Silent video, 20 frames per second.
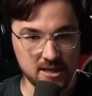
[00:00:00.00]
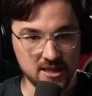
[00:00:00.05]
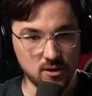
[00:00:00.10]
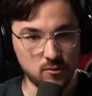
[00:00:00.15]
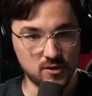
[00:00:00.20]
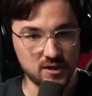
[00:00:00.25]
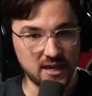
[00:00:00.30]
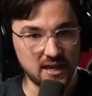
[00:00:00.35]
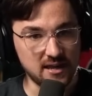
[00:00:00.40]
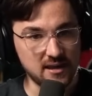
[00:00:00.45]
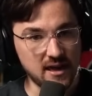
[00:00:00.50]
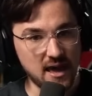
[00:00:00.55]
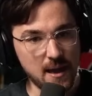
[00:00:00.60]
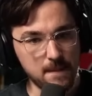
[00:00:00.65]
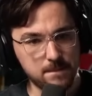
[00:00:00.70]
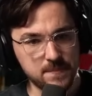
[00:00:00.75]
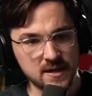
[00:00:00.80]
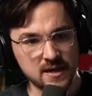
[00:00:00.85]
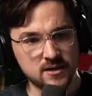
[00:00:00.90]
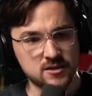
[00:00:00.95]
and then we'll get
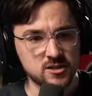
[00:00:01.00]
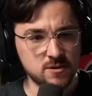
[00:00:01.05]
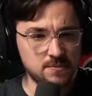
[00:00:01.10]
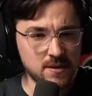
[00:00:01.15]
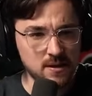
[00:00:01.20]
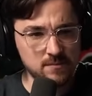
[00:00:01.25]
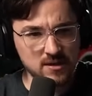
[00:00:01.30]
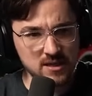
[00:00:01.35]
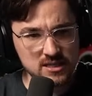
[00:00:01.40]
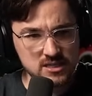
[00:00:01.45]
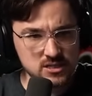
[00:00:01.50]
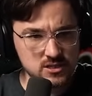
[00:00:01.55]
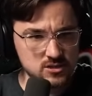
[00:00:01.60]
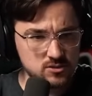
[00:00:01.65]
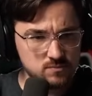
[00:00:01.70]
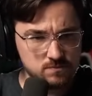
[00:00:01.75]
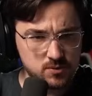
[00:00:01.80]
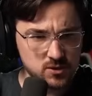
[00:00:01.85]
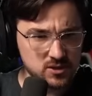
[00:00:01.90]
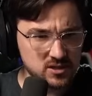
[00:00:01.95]
Epic to pay me to
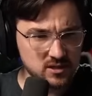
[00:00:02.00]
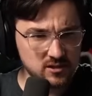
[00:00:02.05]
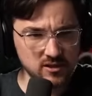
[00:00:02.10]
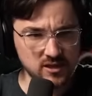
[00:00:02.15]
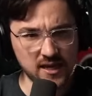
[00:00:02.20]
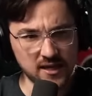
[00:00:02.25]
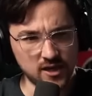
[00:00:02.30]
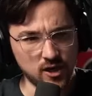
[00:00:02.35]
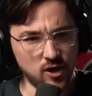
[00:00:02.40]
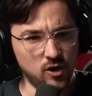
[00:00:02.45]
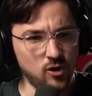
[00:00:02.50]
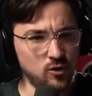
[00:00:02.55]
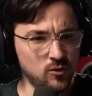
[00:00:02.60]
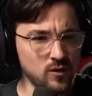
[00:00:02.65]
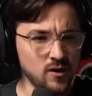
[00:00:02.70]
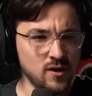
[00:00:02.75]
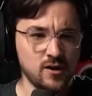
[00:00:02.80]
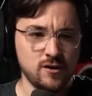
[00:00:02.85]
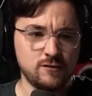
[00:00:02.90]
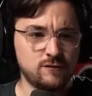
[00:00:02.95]
put the
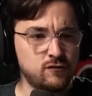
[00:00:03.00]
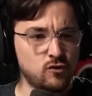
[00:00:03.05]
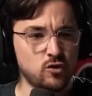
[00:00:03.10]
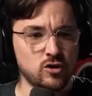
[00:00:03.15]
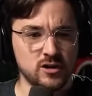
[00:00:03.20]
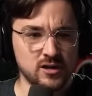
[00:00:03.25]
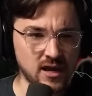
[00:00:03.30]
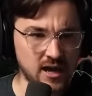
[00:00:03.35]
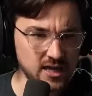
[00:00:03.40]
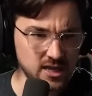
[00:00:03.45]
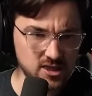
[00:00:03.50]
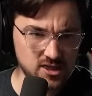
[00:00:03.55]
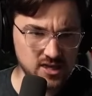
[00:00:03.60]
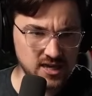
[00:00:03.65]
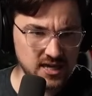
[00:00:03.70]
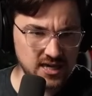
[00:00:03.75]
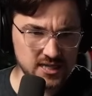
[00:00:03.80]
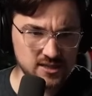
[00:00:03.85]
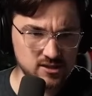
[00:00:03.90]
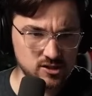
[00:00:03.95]
Lego Fortnite
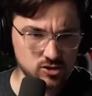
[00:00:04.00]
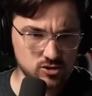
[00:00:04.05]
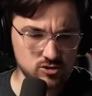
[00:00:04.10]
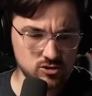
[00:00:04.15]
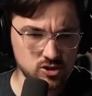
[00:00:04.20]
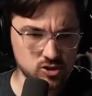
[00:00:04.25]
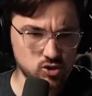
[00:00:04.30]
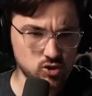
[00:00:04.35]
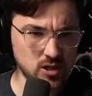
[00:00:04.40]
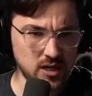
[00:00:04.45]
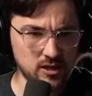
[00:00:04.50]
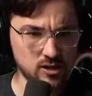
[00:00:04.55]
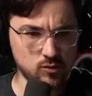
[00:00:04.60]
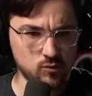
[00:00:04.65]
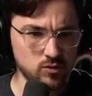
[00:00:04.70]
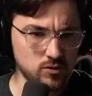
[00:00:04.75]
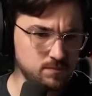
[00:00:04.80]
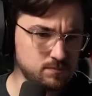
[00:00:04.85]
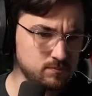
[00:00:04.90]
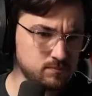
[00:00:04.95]
thing in the, the trailer,
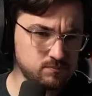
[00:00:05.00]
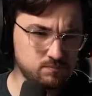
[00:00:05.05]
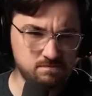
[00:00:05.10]
and we'll